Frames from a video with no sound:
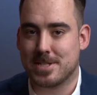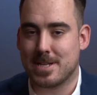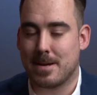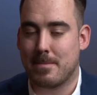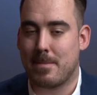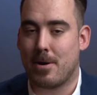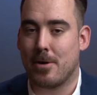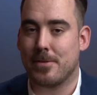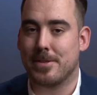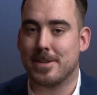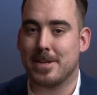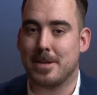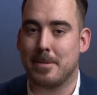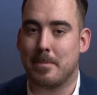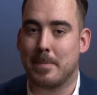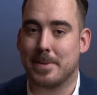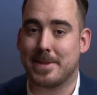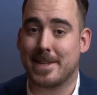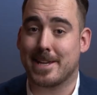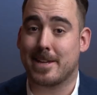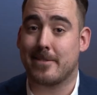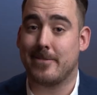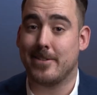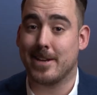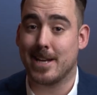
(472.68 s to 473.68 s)
about the
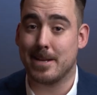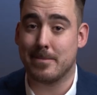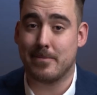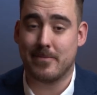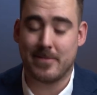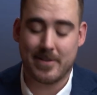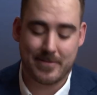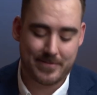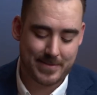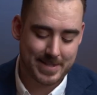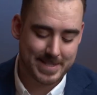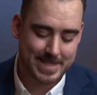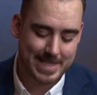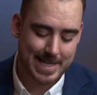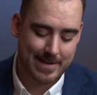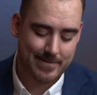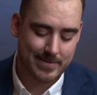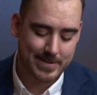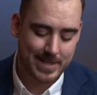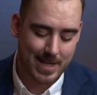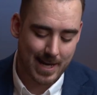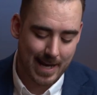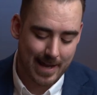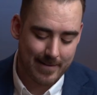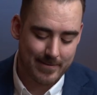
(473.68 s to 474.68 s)
Patek Philippe
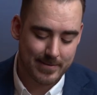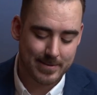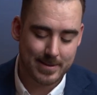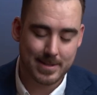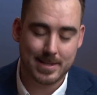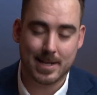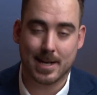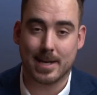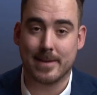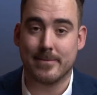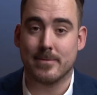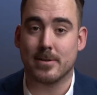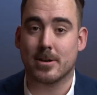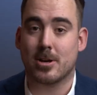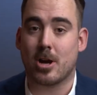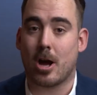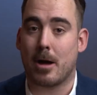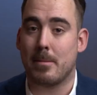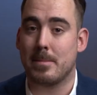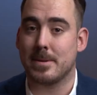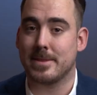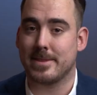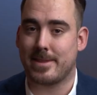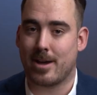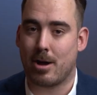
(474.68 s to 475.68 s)
5711, leave a
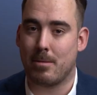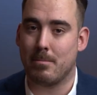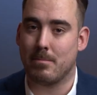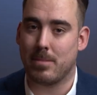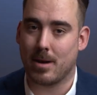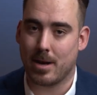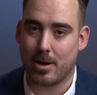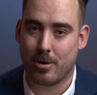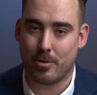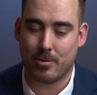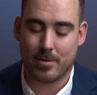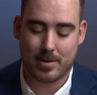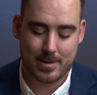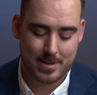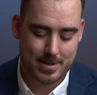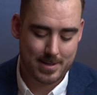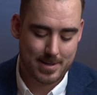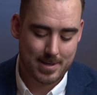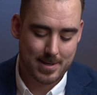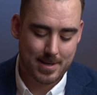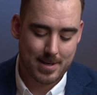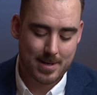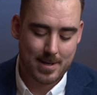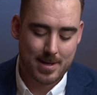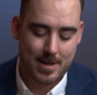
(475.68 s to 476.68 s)
comment down below.
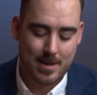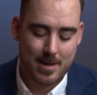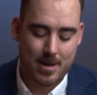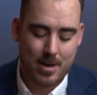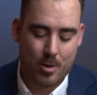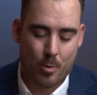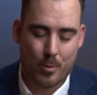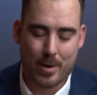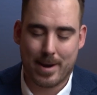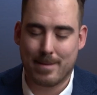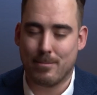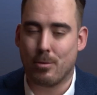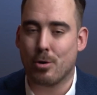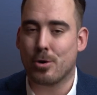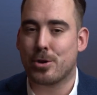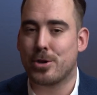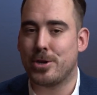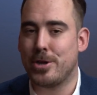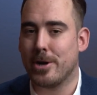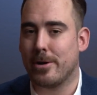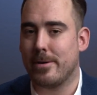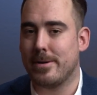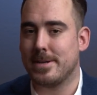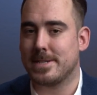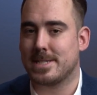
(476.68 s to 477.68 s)
What I'm more
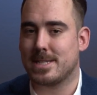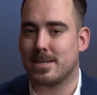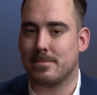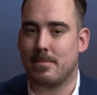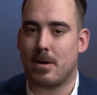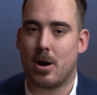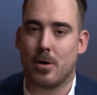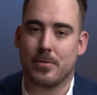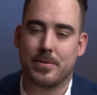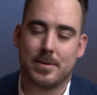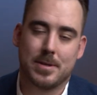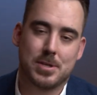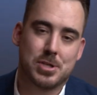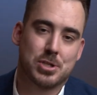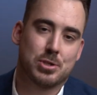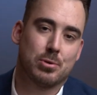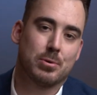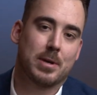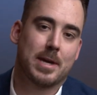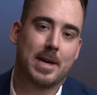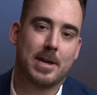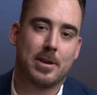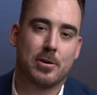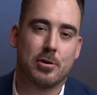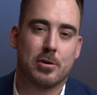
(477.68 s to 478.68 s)
curious about is to
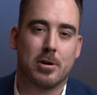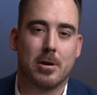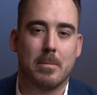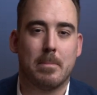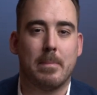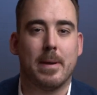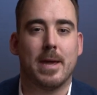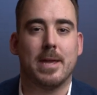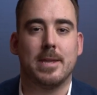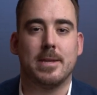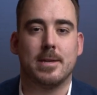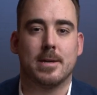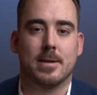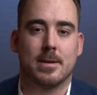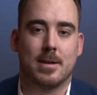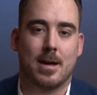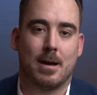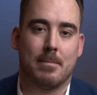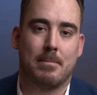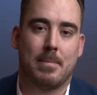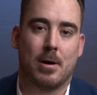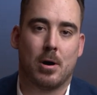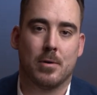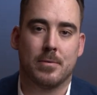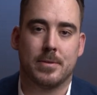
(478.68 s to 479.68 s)
hear your opinion
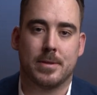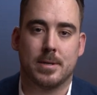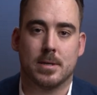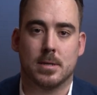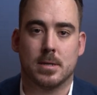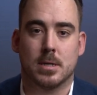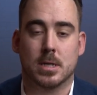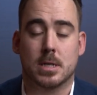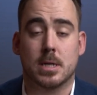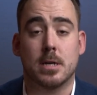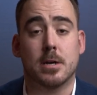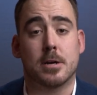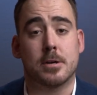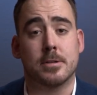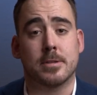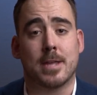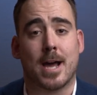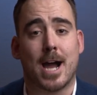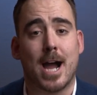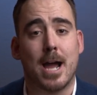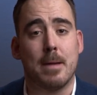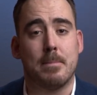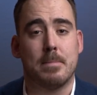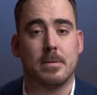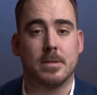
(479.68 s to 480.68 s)
about the current
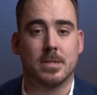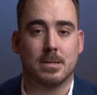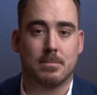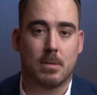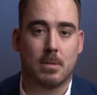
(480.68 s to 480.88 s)
hype in the